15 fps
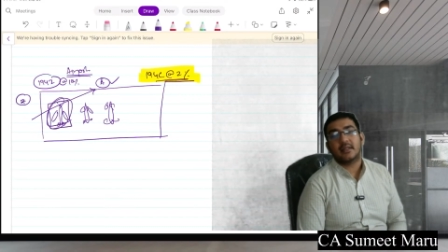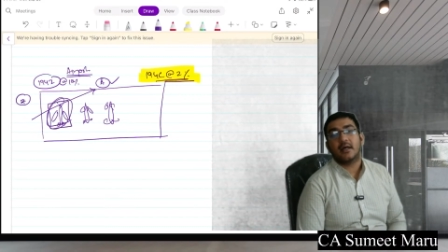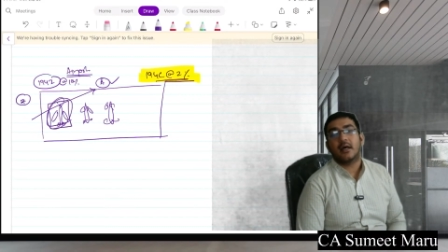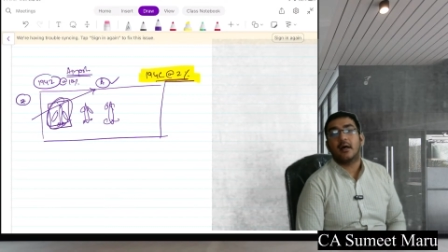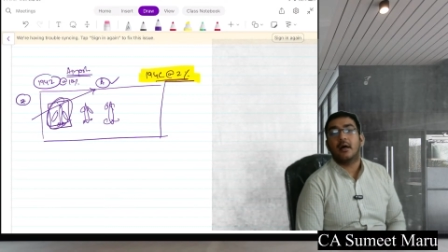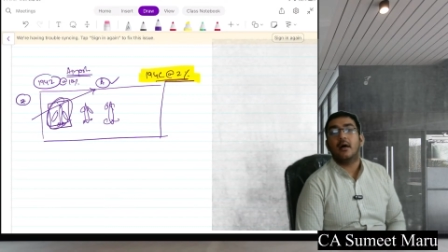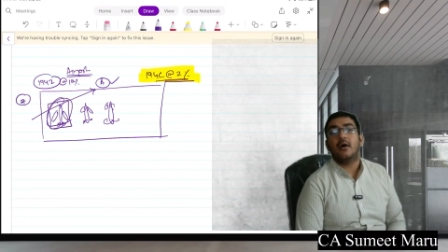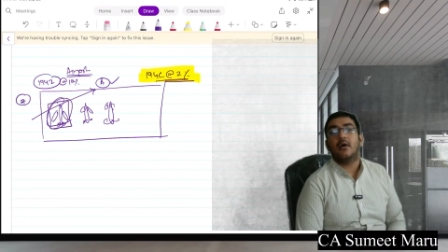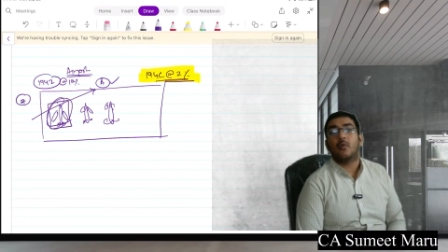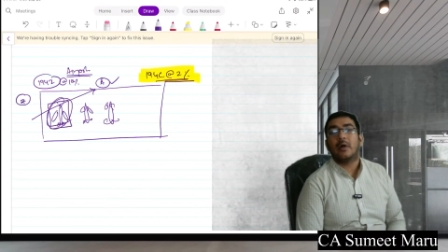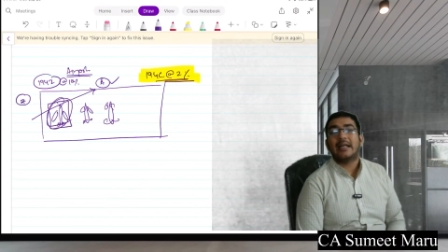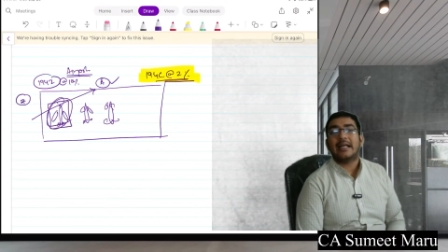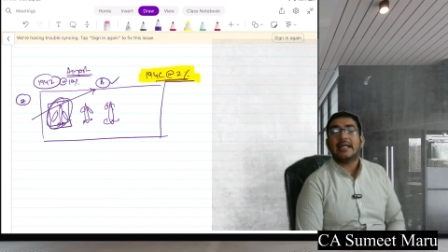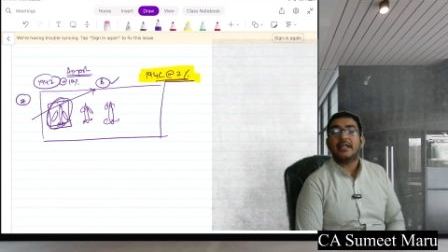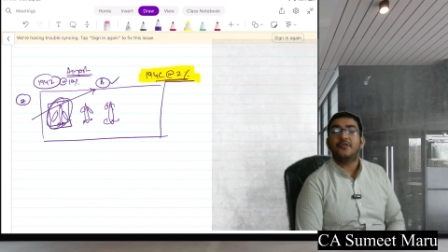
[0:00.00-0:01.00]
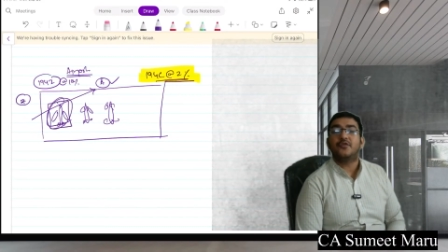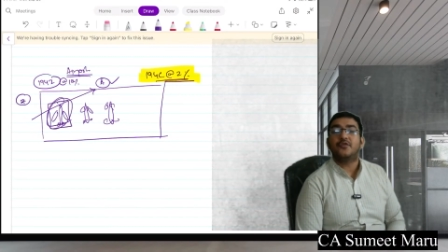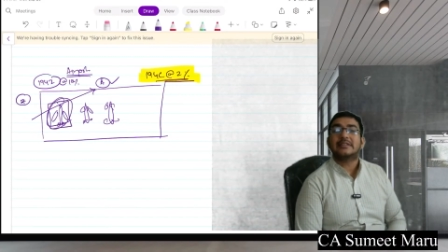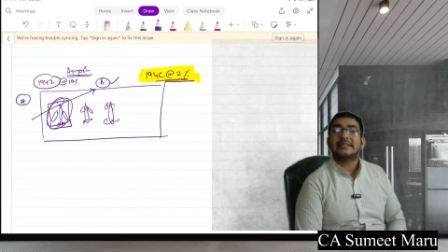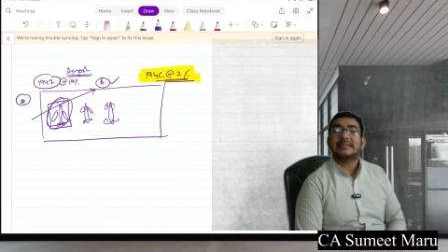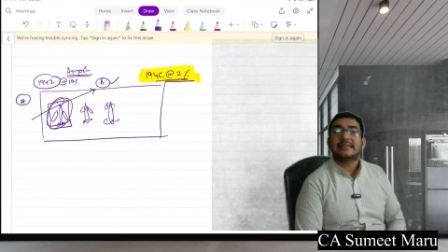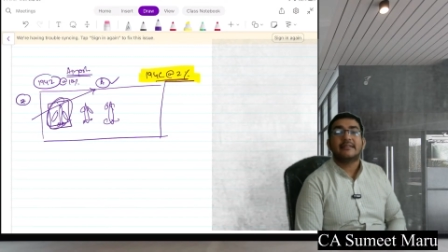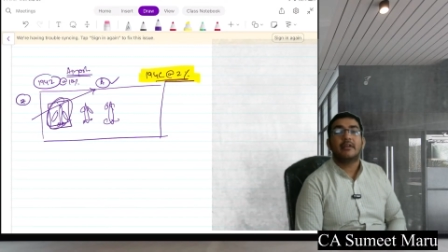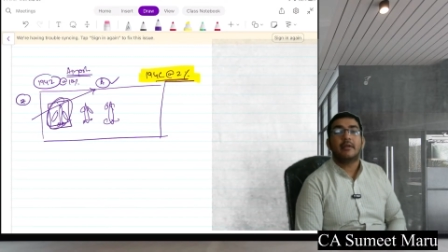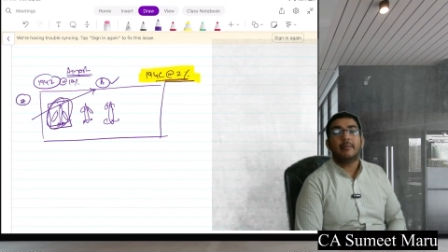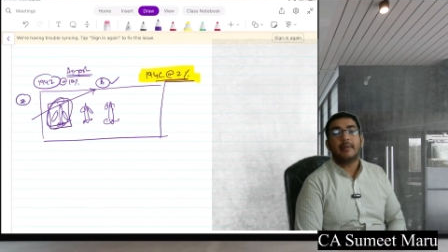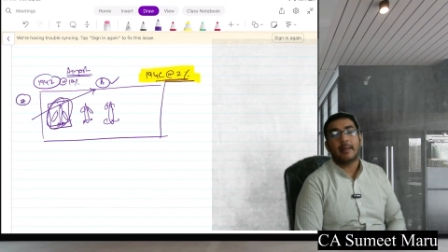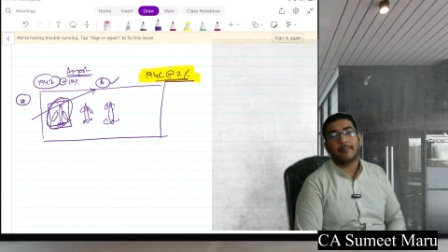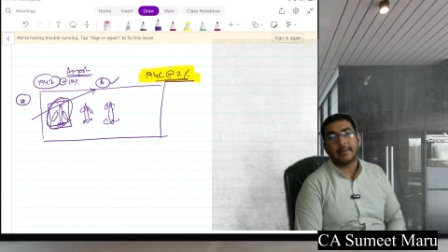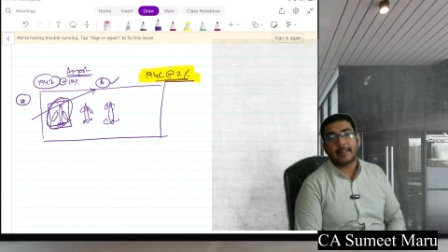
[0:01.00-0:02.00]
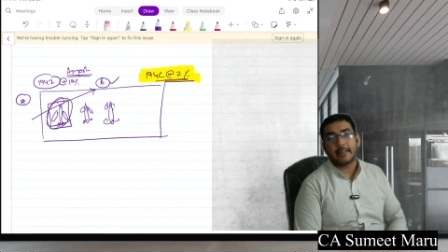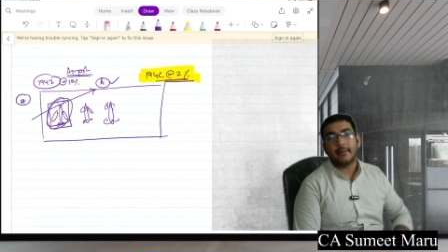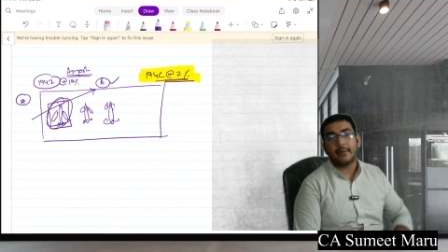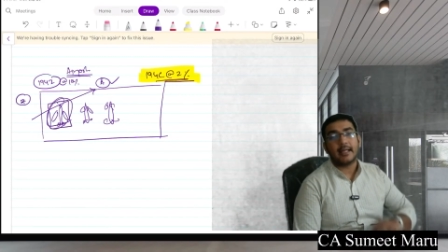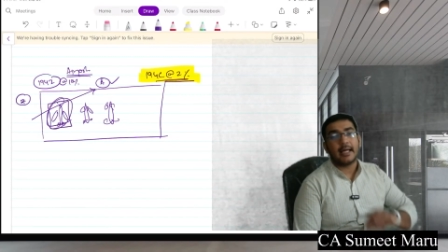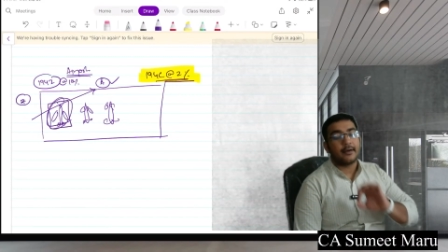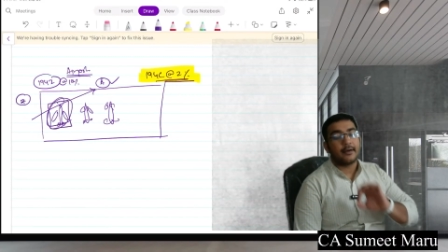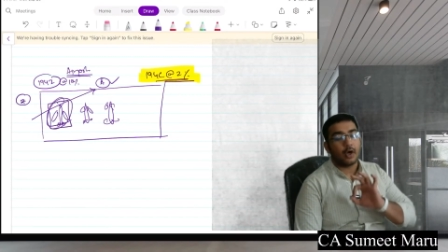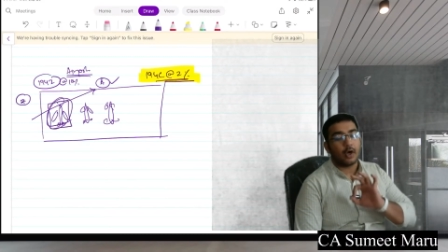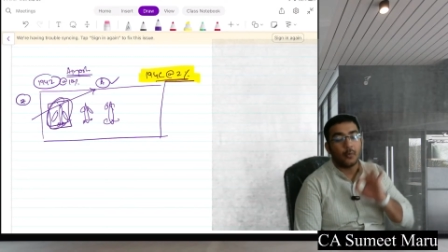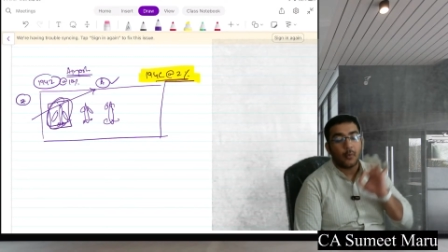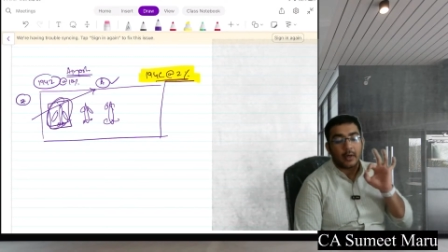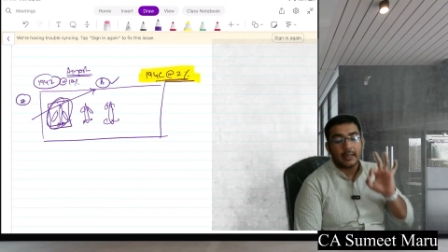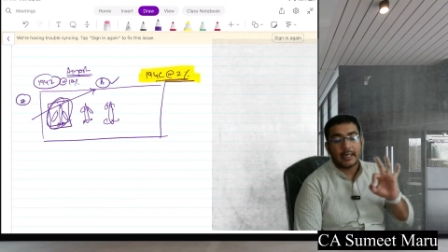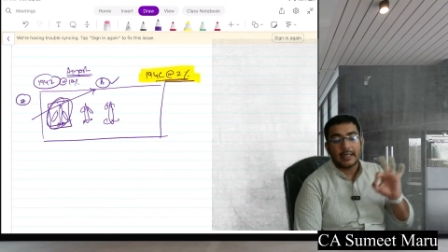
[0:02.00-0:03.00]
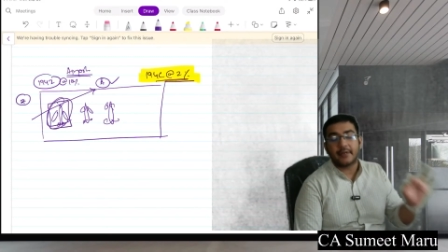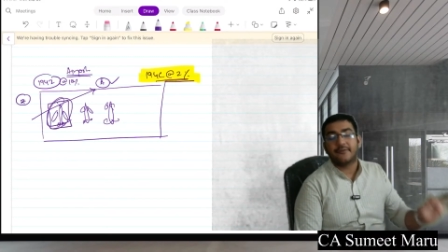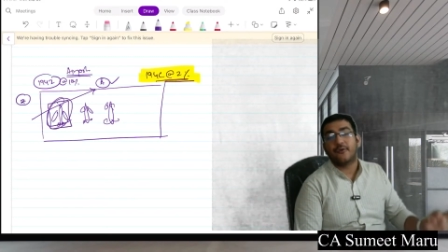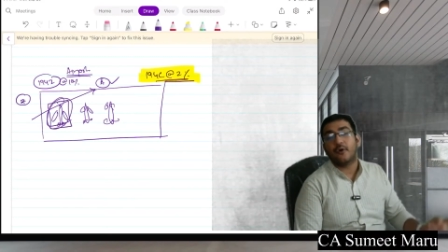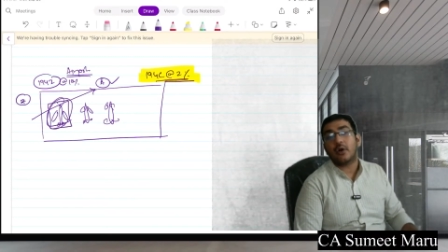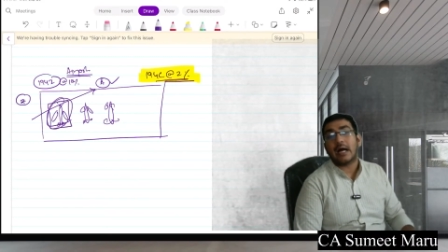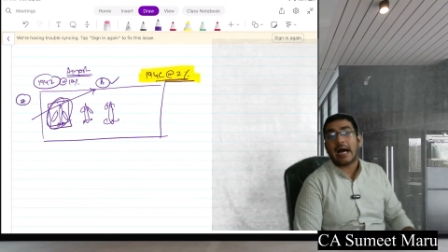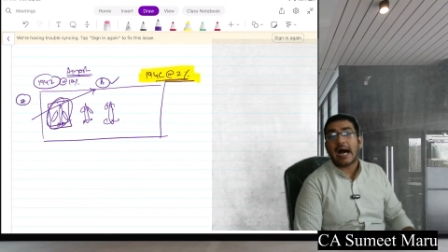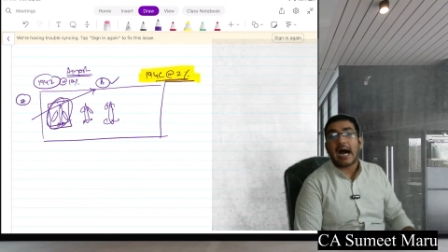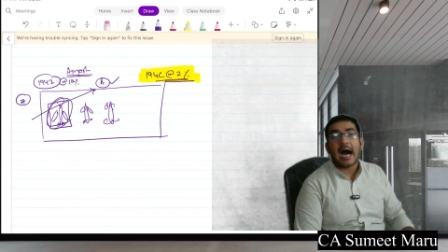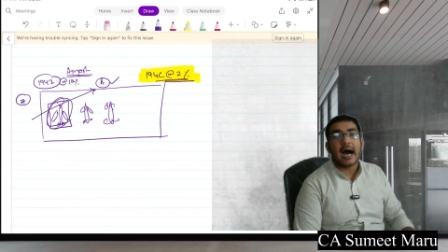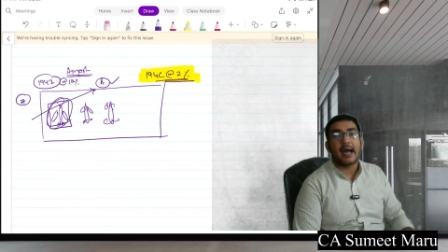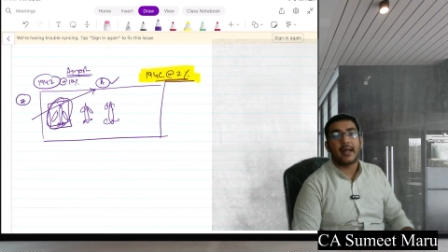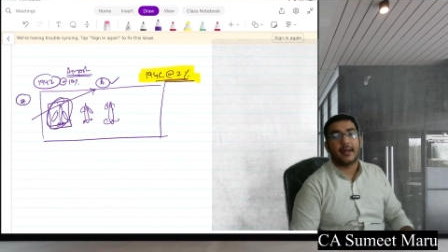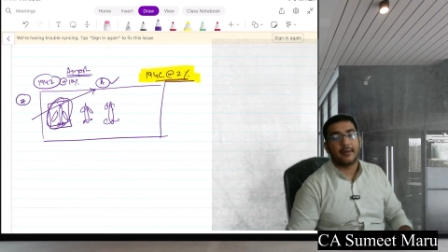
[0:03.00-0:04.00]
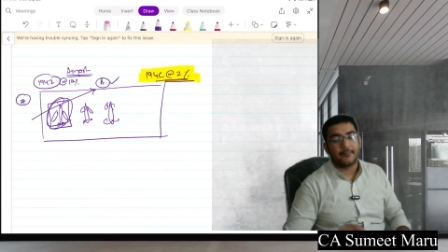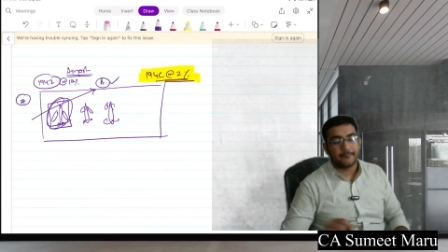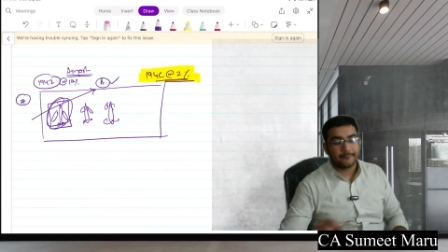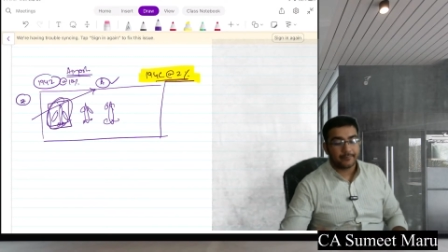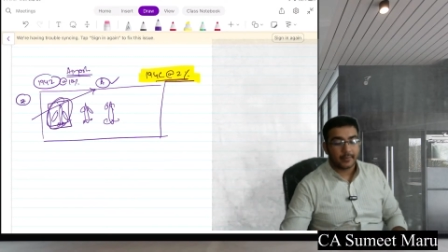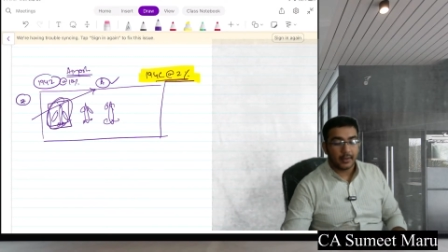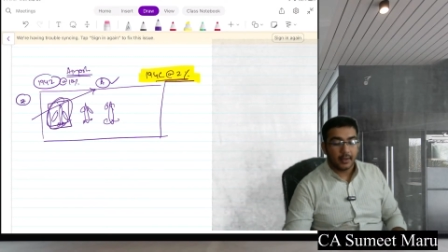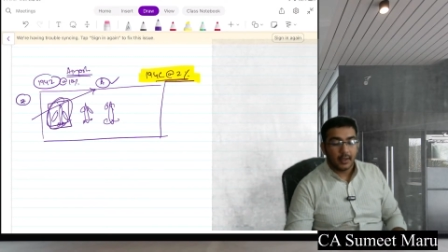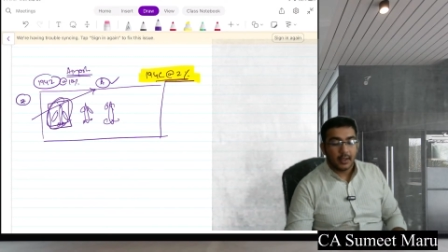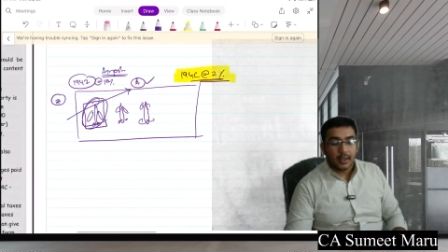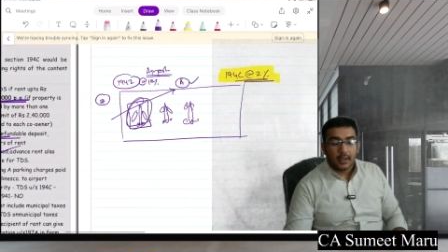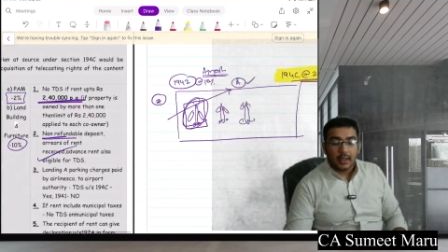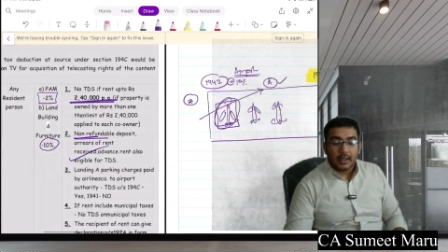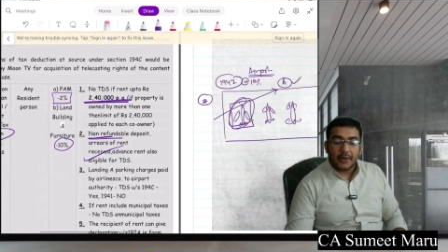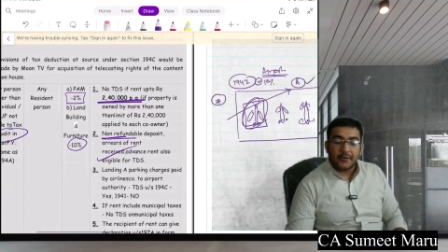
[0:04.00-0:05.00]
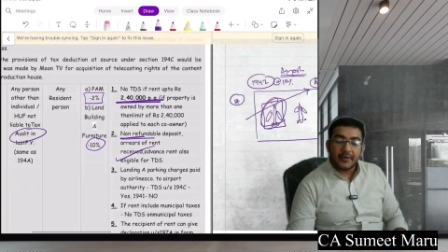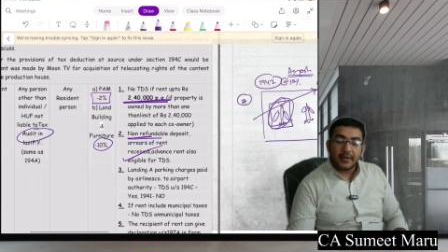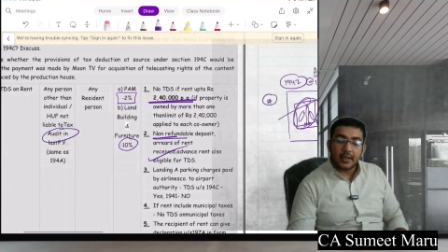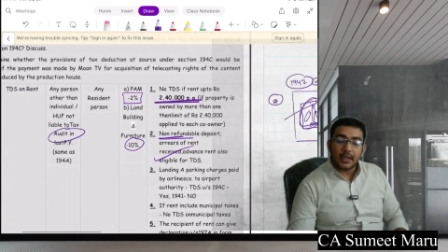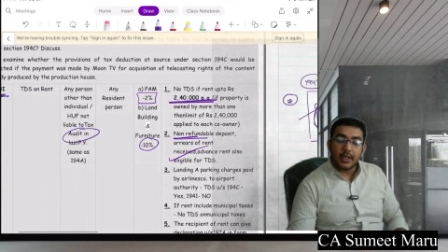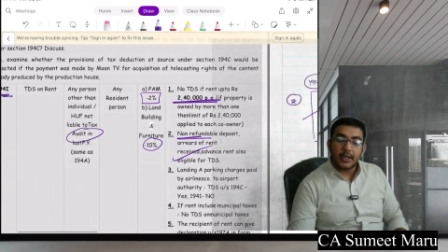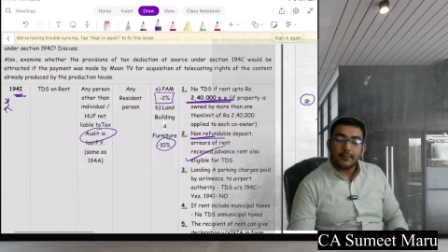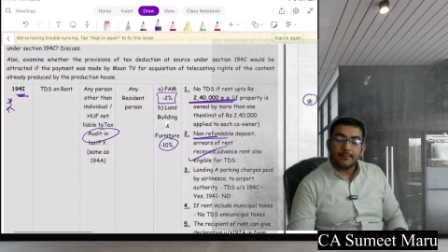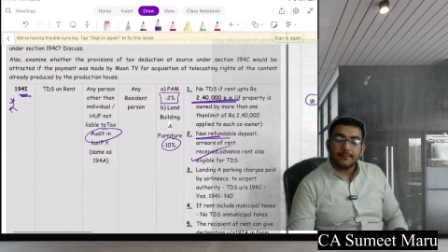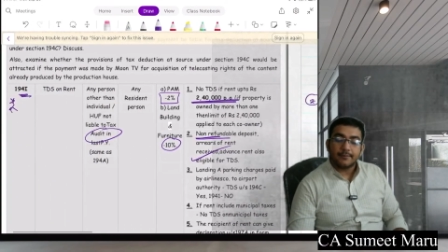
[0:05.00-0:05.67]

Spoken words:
a 194C will be applicable and not 194I. Everyone clear?